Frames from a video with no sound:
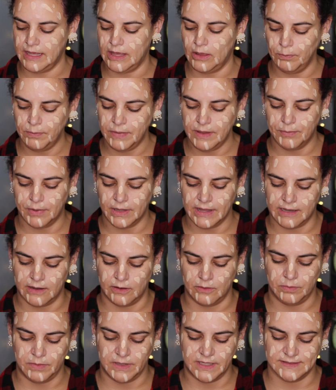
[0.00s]
Help people
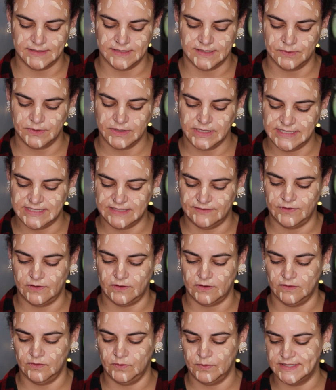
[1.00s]
out because it's really
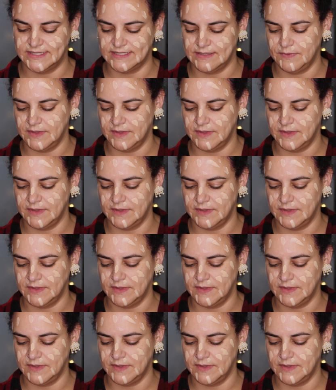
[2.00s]
difficult when